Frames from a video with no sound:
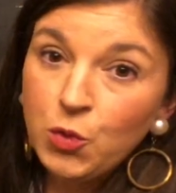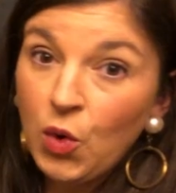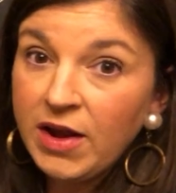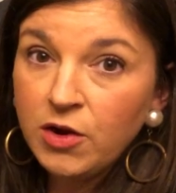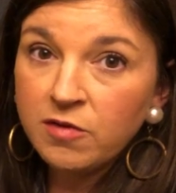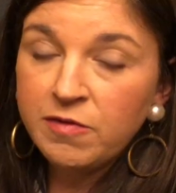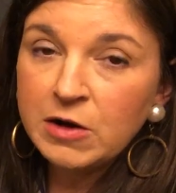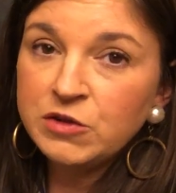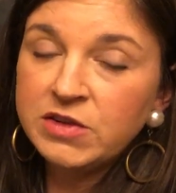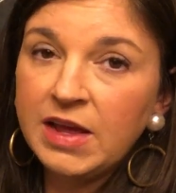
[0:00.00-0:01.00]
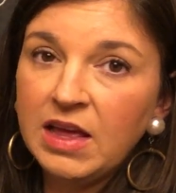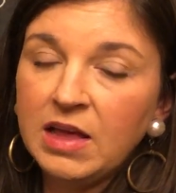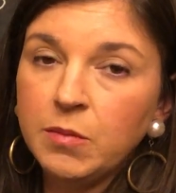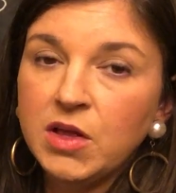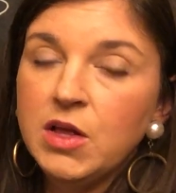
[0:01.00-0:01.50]
you write your first
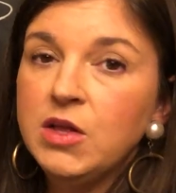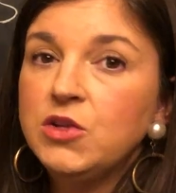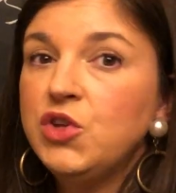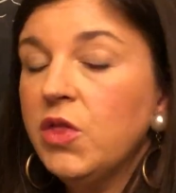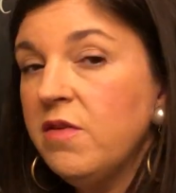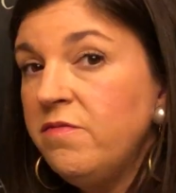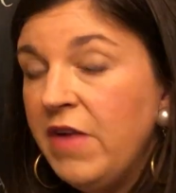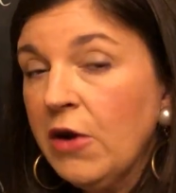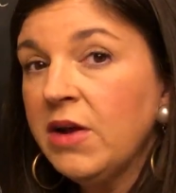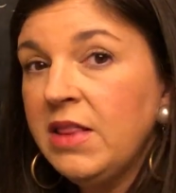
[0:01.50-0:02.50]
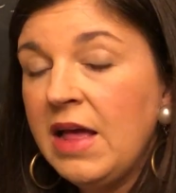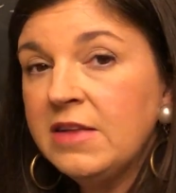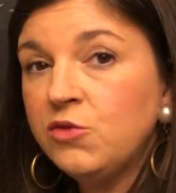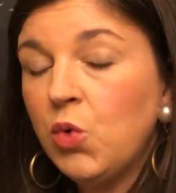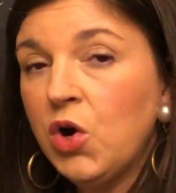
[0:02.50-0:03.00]
name till the very
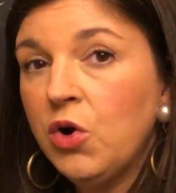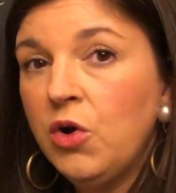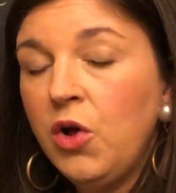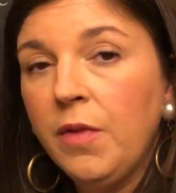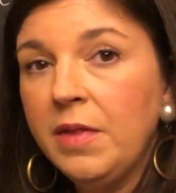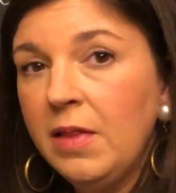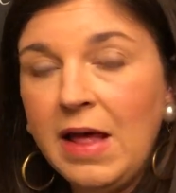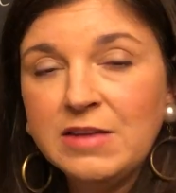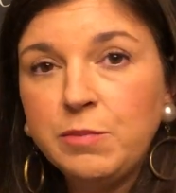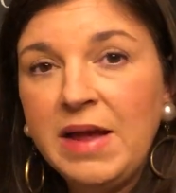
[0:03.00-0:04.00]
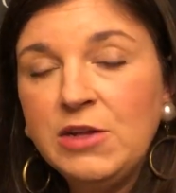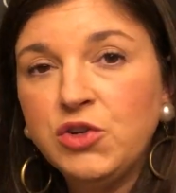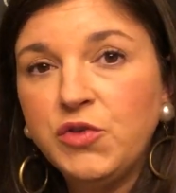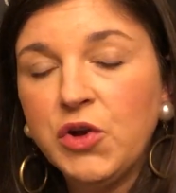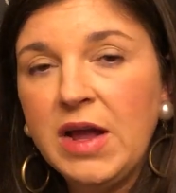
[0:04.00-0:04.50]
last word on the last page
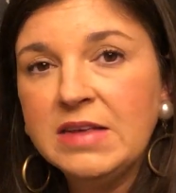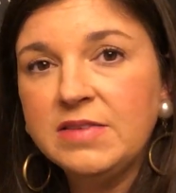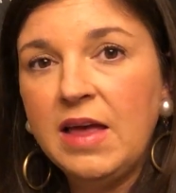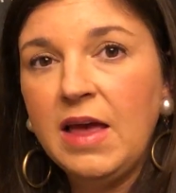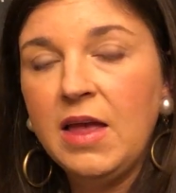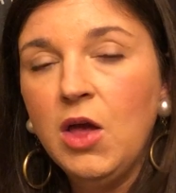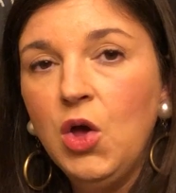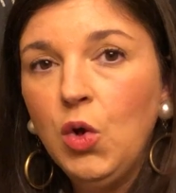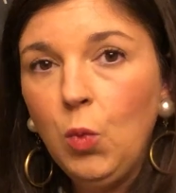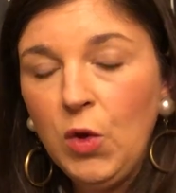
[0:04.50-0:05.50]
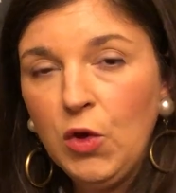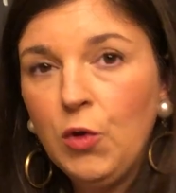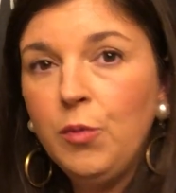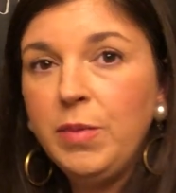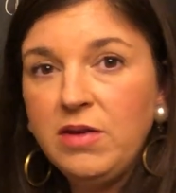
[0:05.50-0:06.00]
of your essay
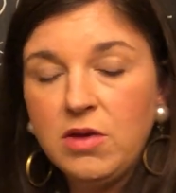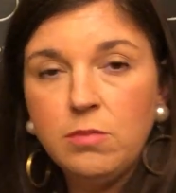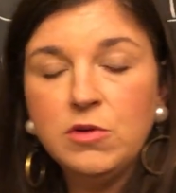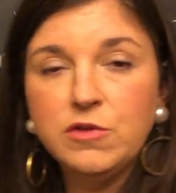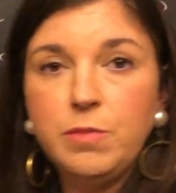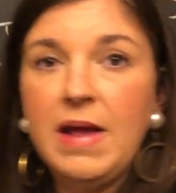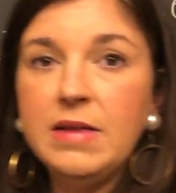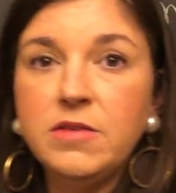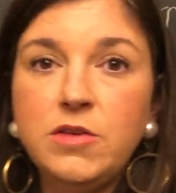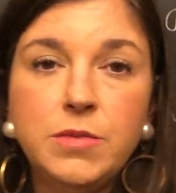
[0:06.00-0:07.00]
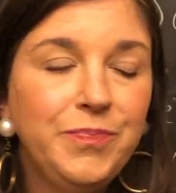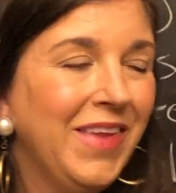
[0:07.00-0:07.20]
will be double spaced.